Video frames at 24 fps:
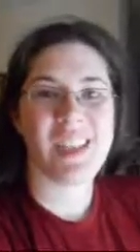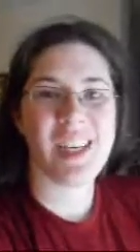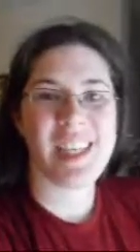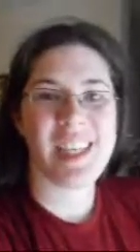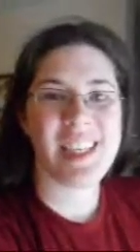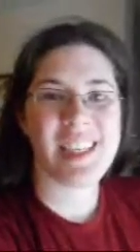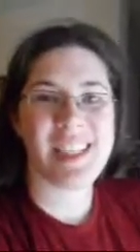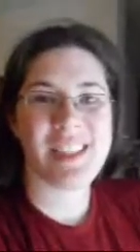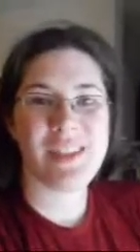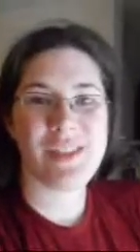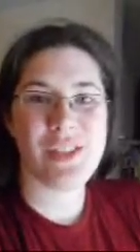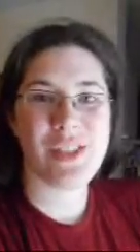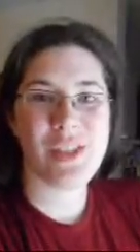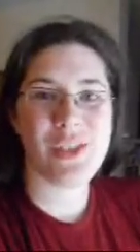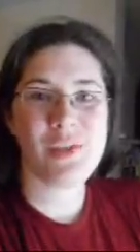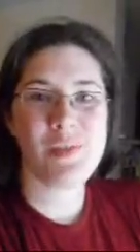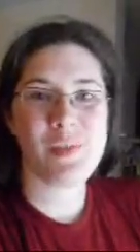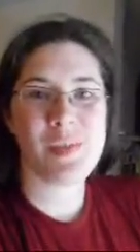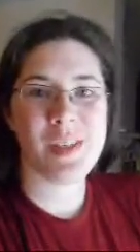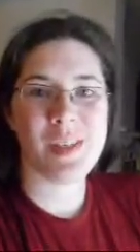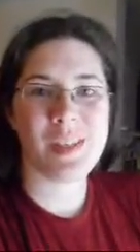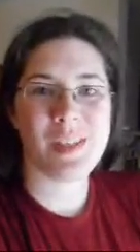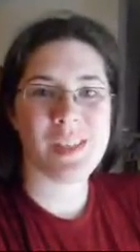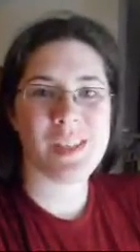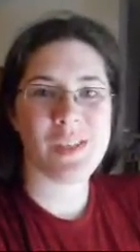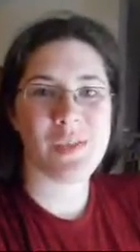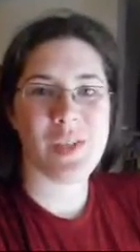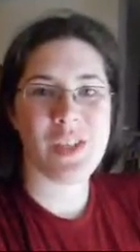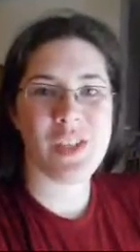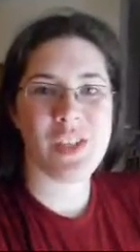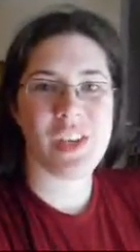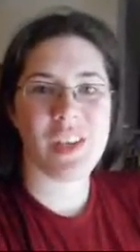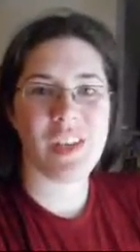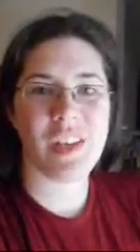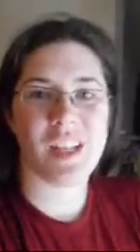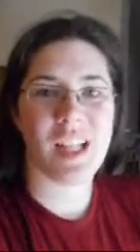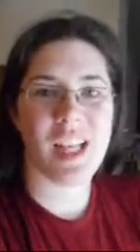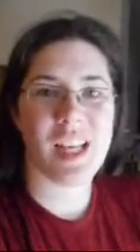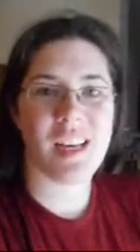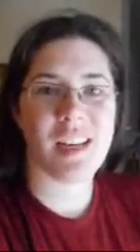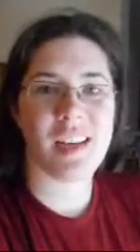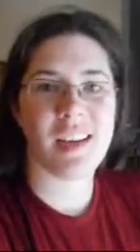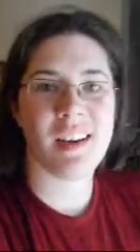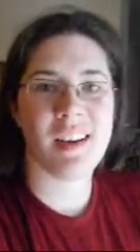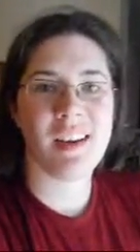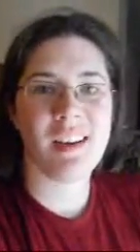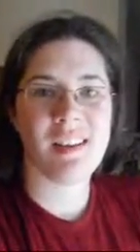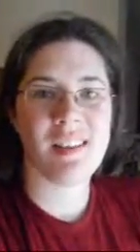Greetings YouTube, Sweet Juggalette
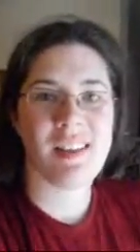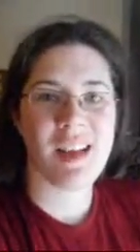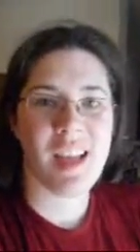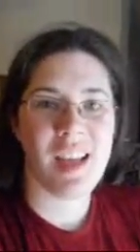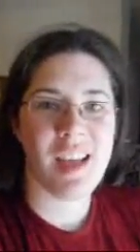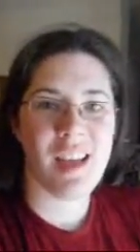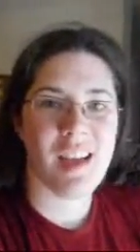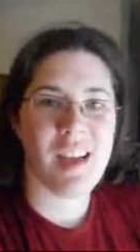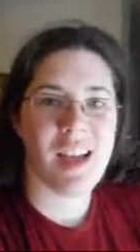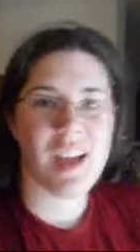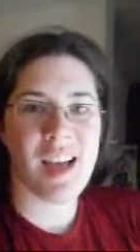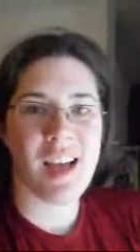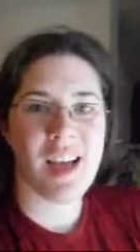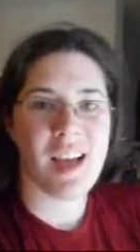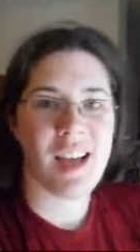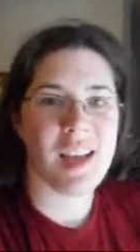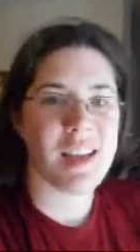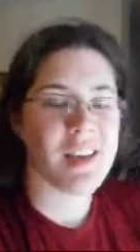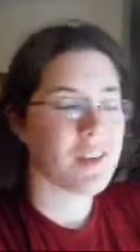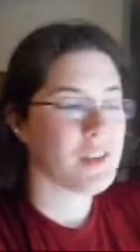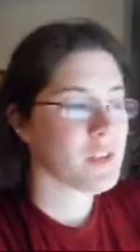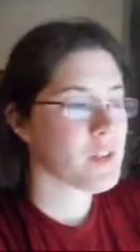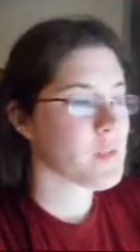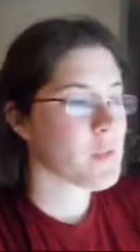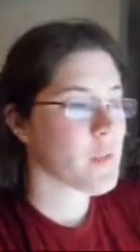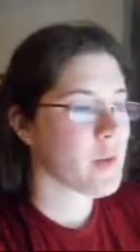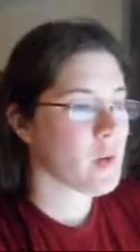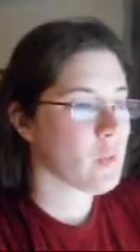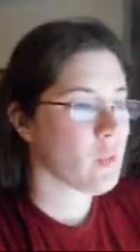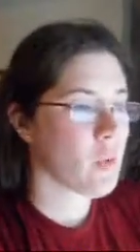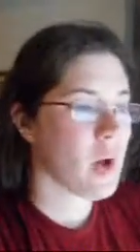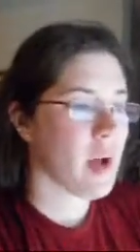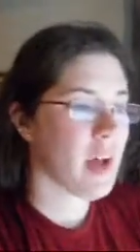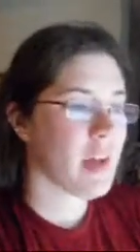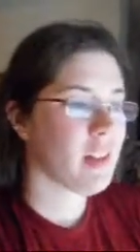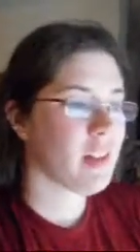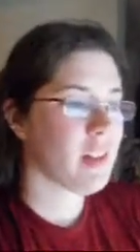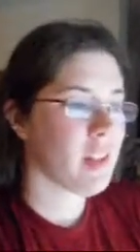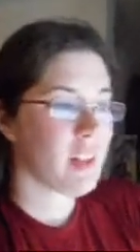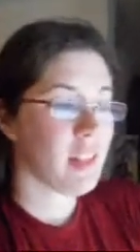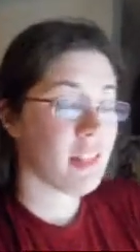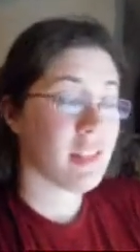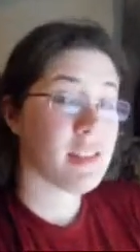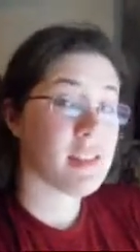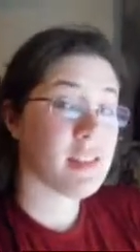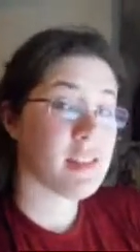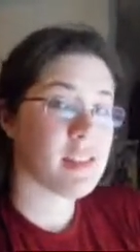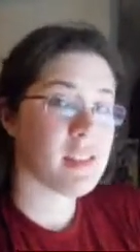here. Uh, I know it's been a while
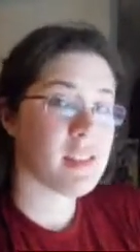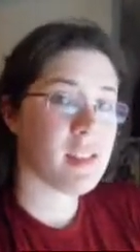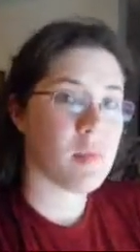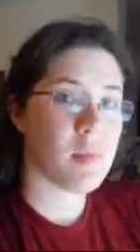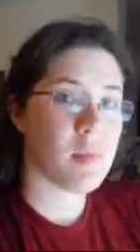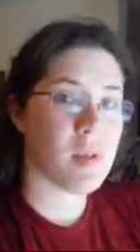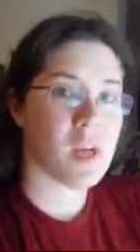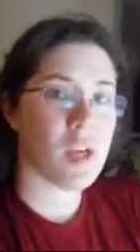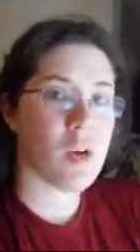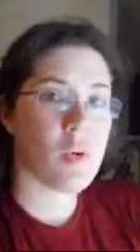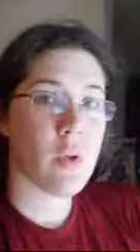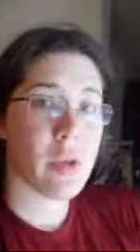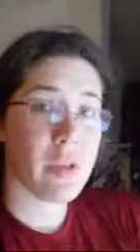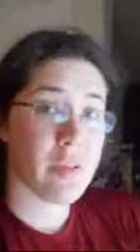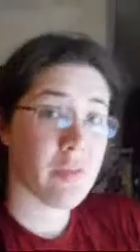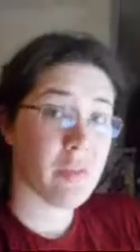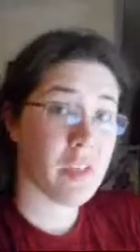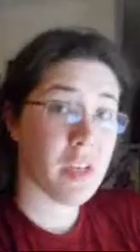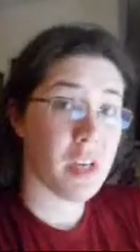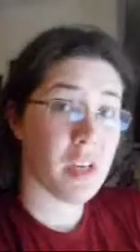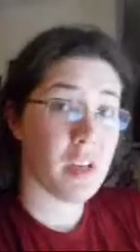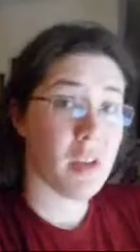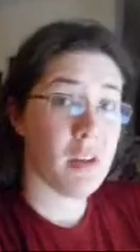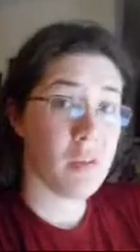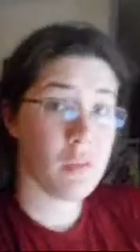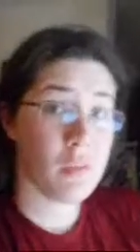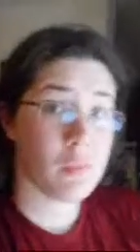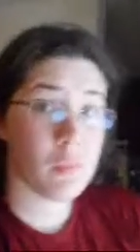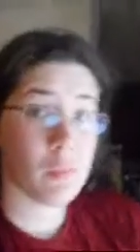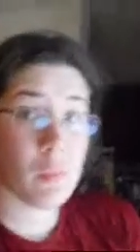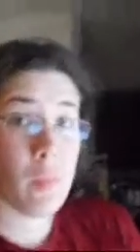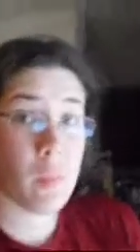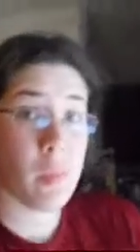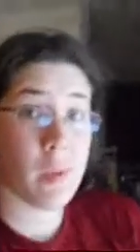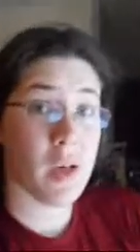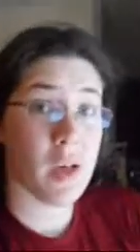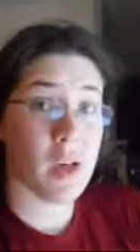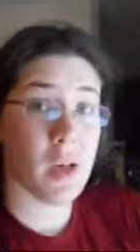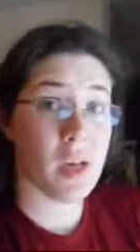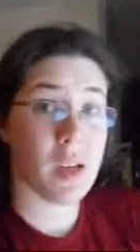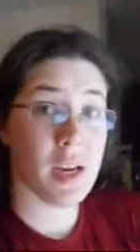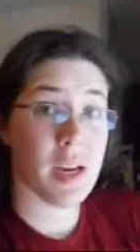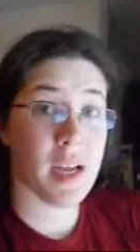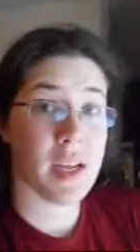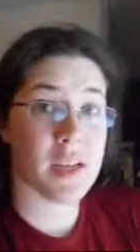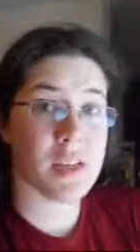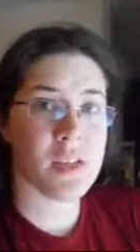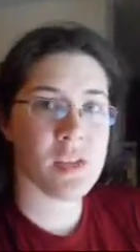and this is going to be a quick video,
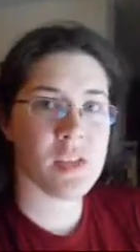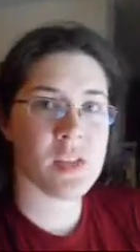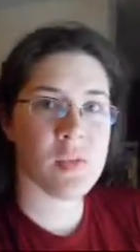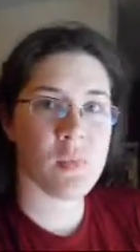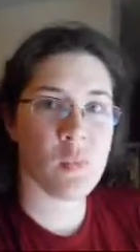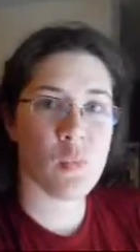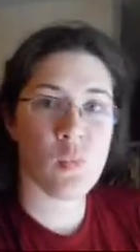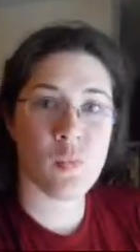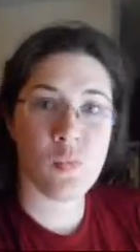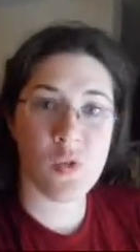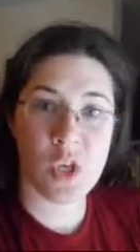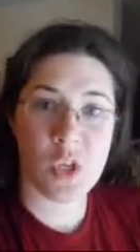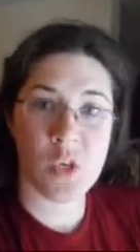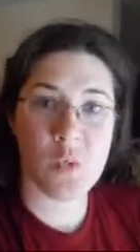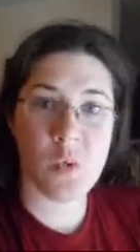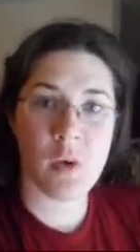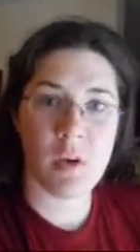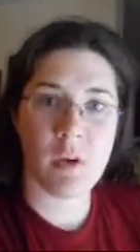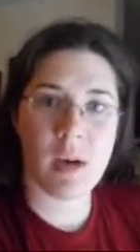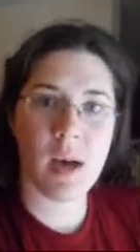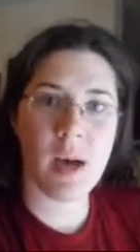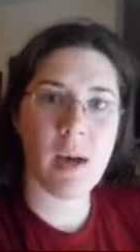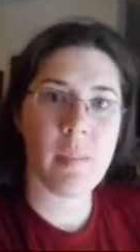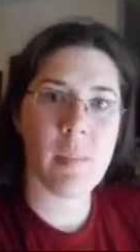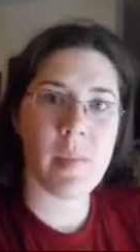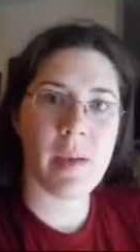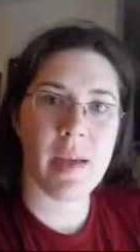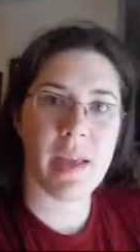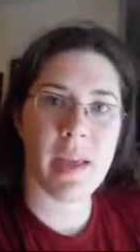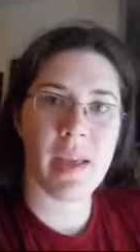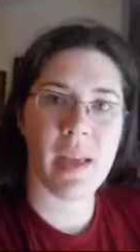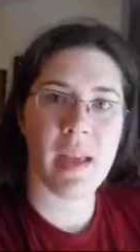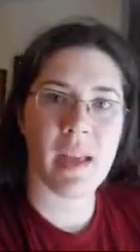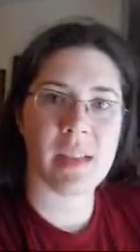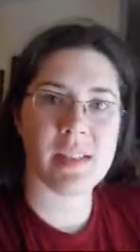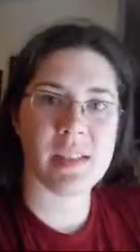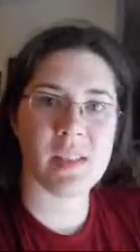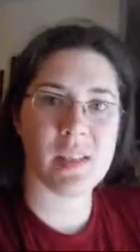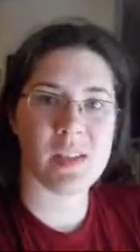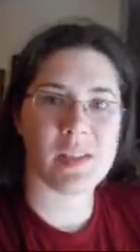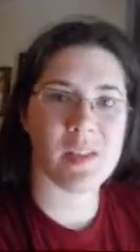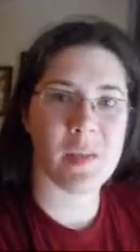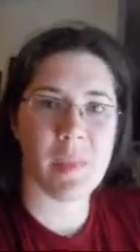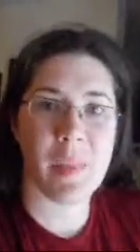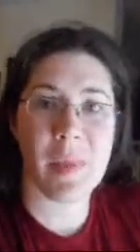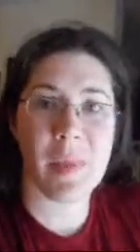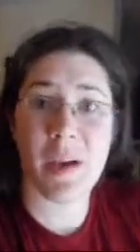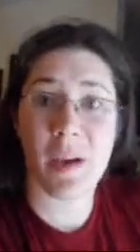but I just, just woke up and saw
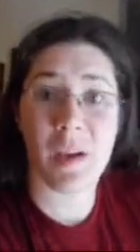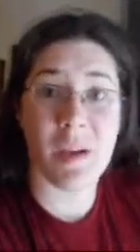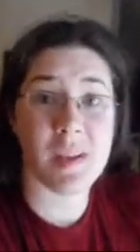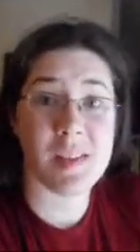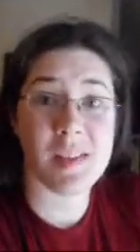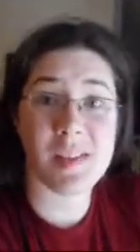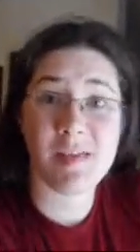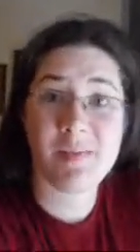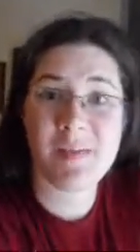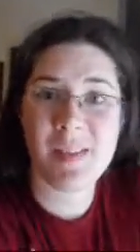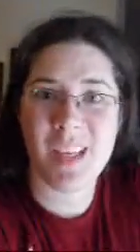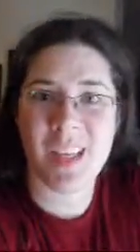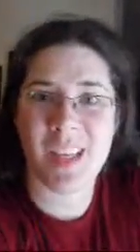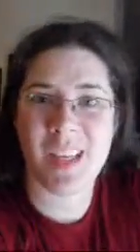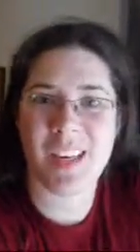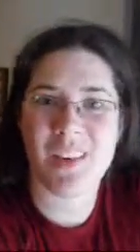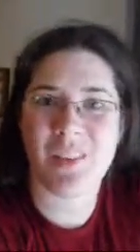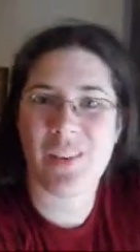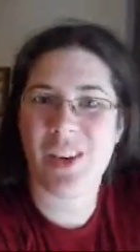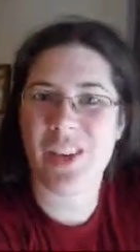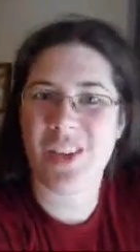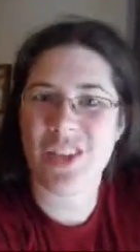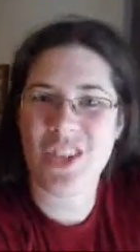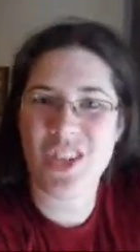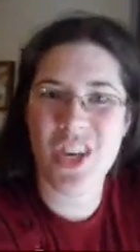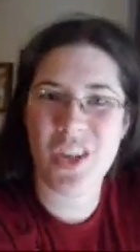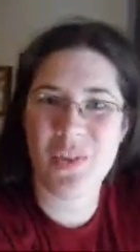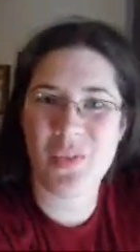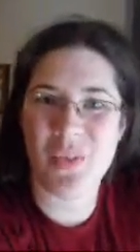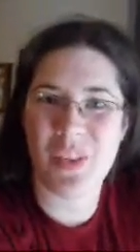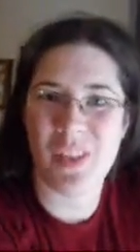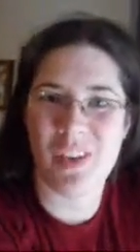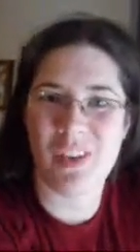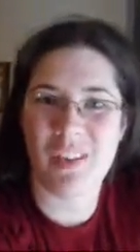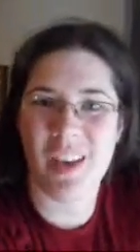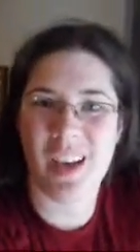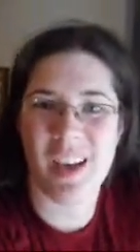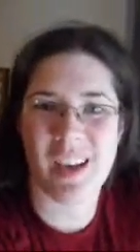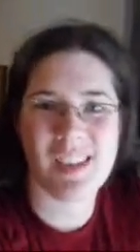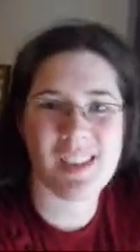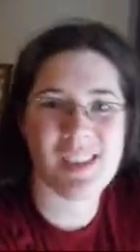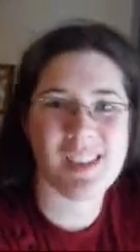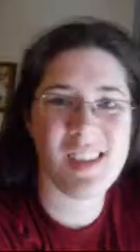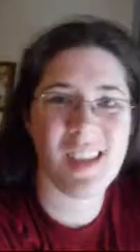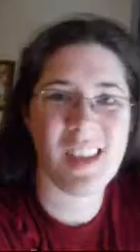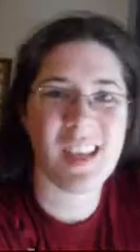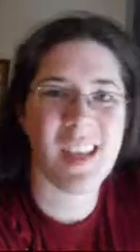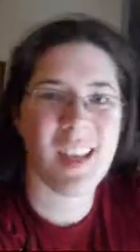something awesome and I wanted to share it with you
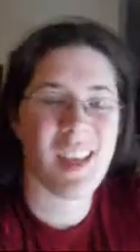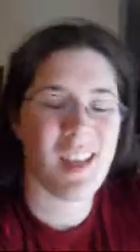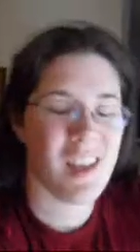guys.